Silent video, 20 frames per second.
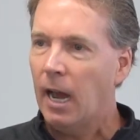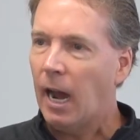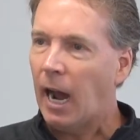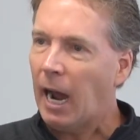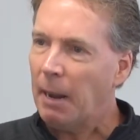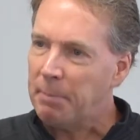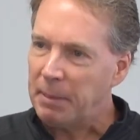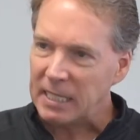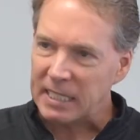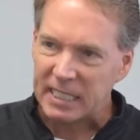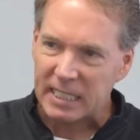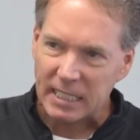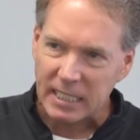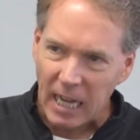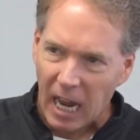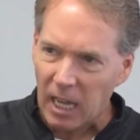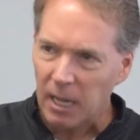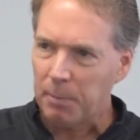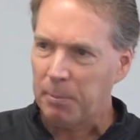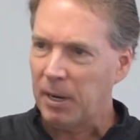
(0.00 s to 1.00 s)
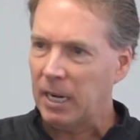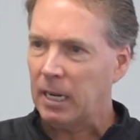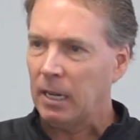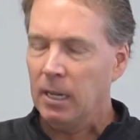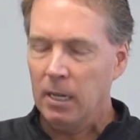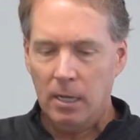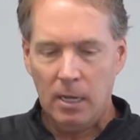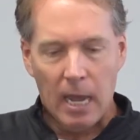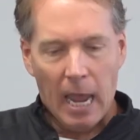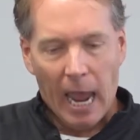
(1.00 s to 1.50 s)
I'd be celebrating.
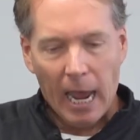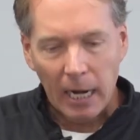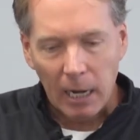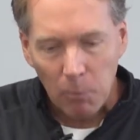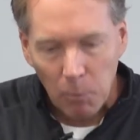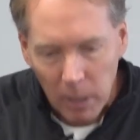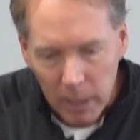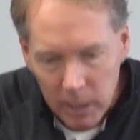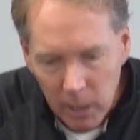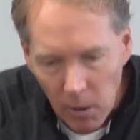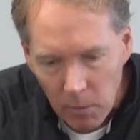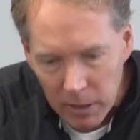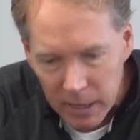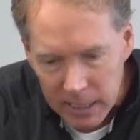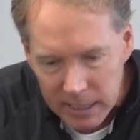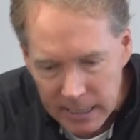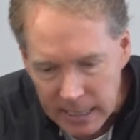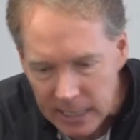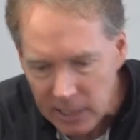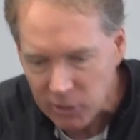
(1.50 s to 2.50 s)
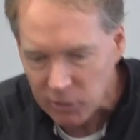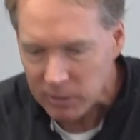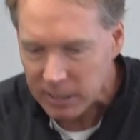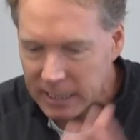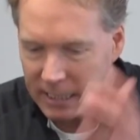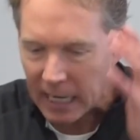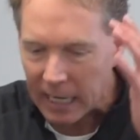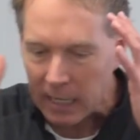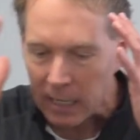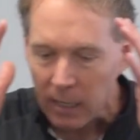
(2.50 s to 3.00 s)
And I want to go to the teacher and
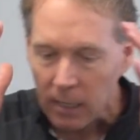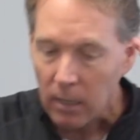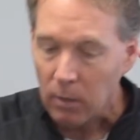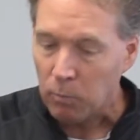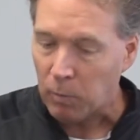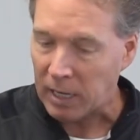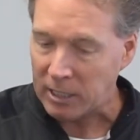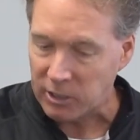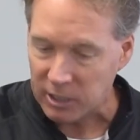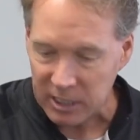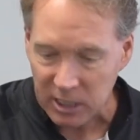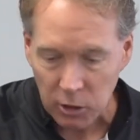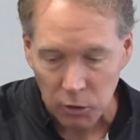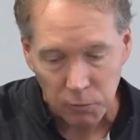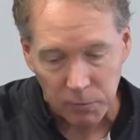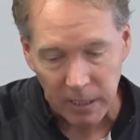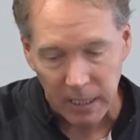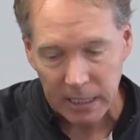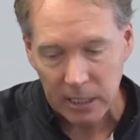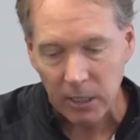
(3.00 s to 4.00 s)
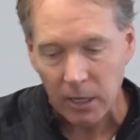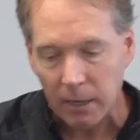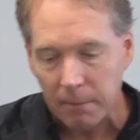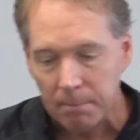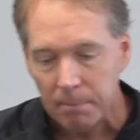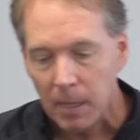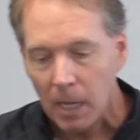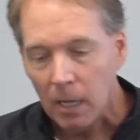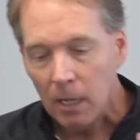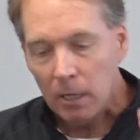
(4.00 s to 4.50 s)
say, watch, this is really good.
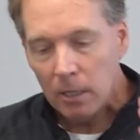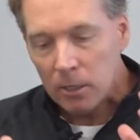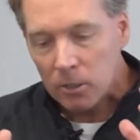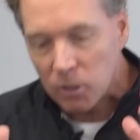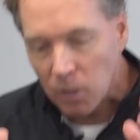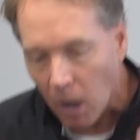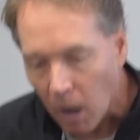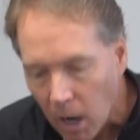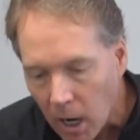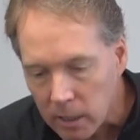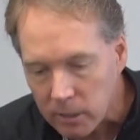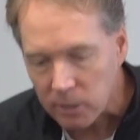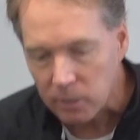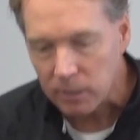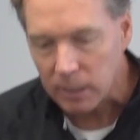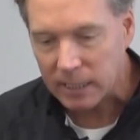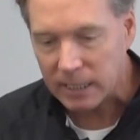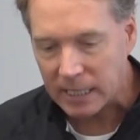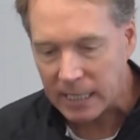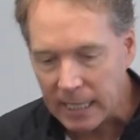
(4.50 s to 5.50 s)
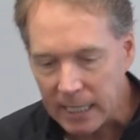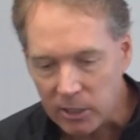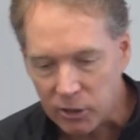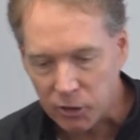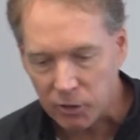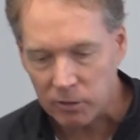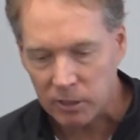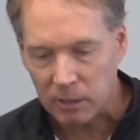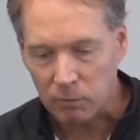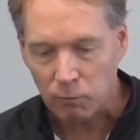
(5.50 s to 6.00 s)
Talk to the
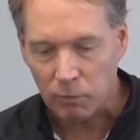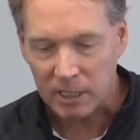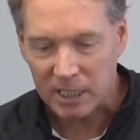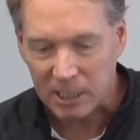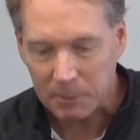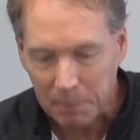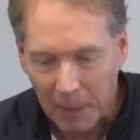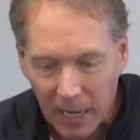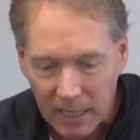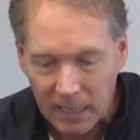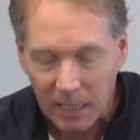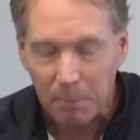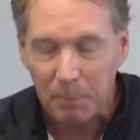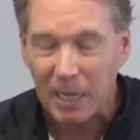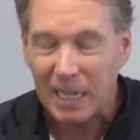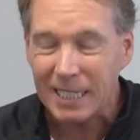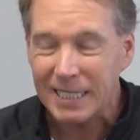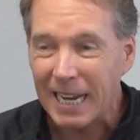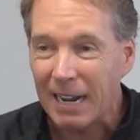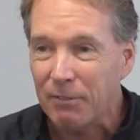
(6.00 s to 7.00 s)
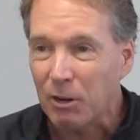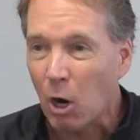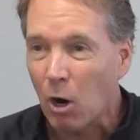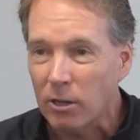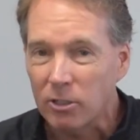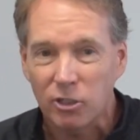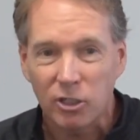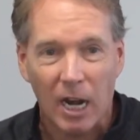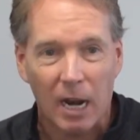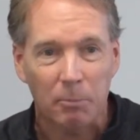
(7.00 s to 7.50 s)
teachers and respect them because they have a
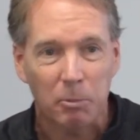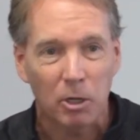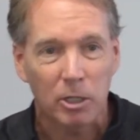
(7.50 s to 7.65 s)
hard job.